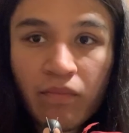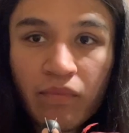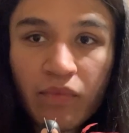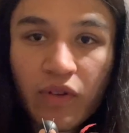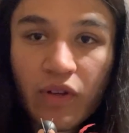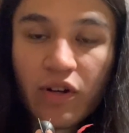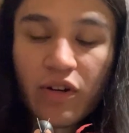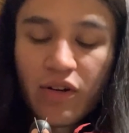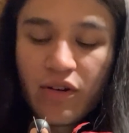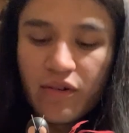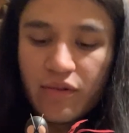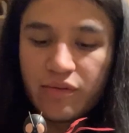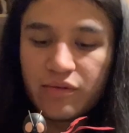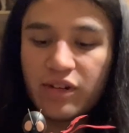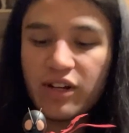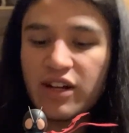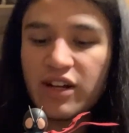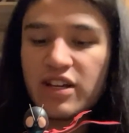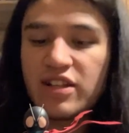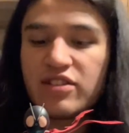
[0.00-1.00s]
All
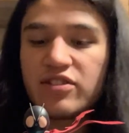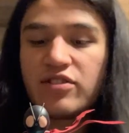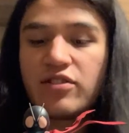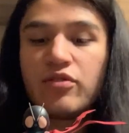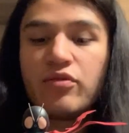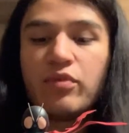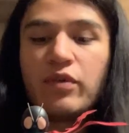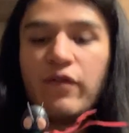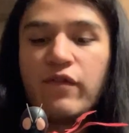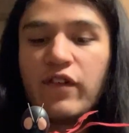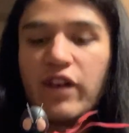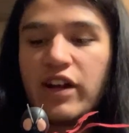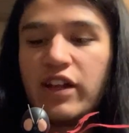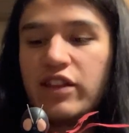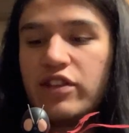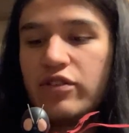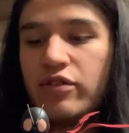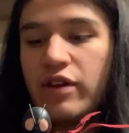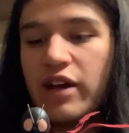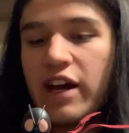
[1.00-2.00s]
right, so we finally
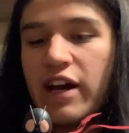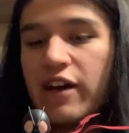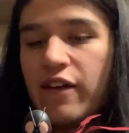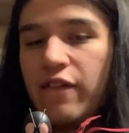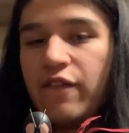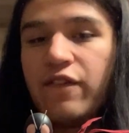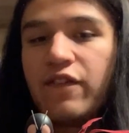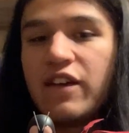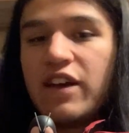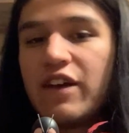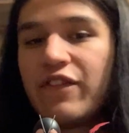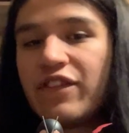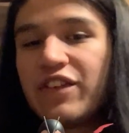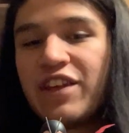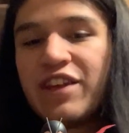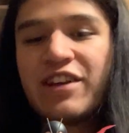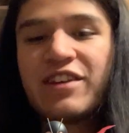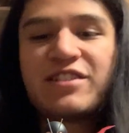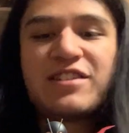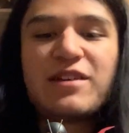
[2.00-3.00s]
do have
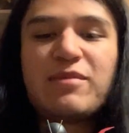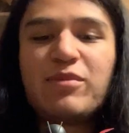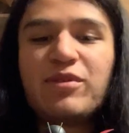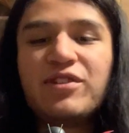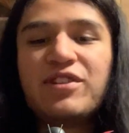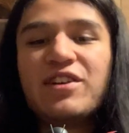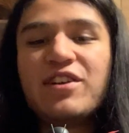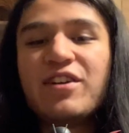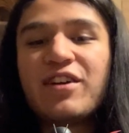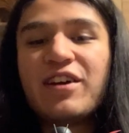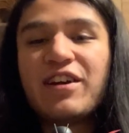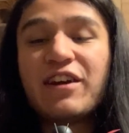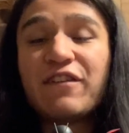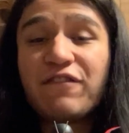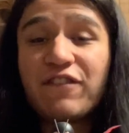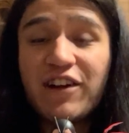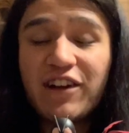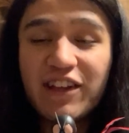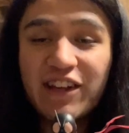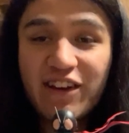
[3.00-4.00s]
everything assembled here, and I
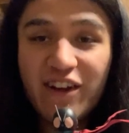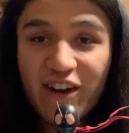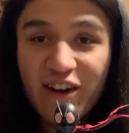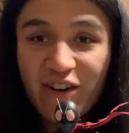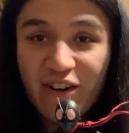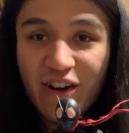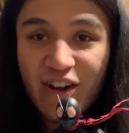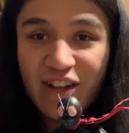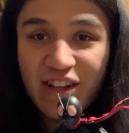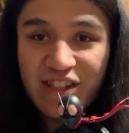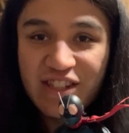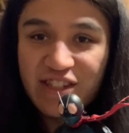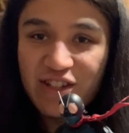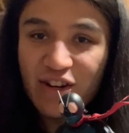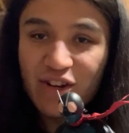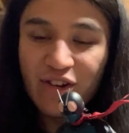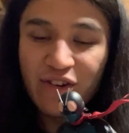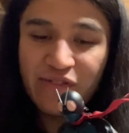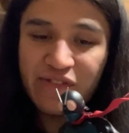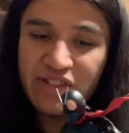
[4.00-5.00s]
finally got it on. It's
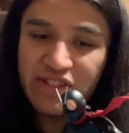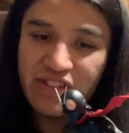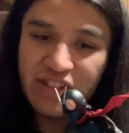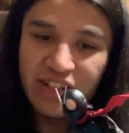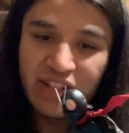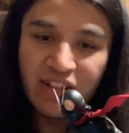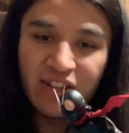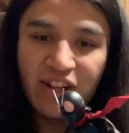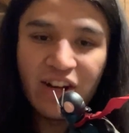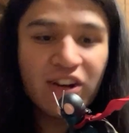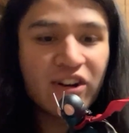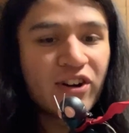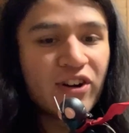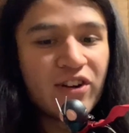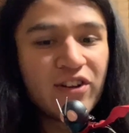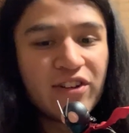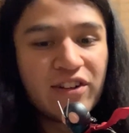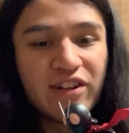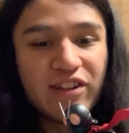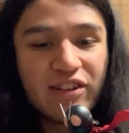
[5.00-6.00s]
obviously a lot harder
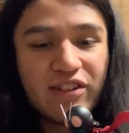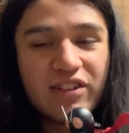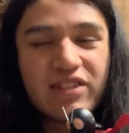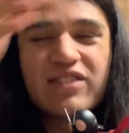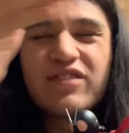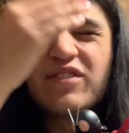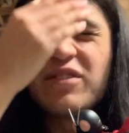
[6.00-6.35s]
than it looks for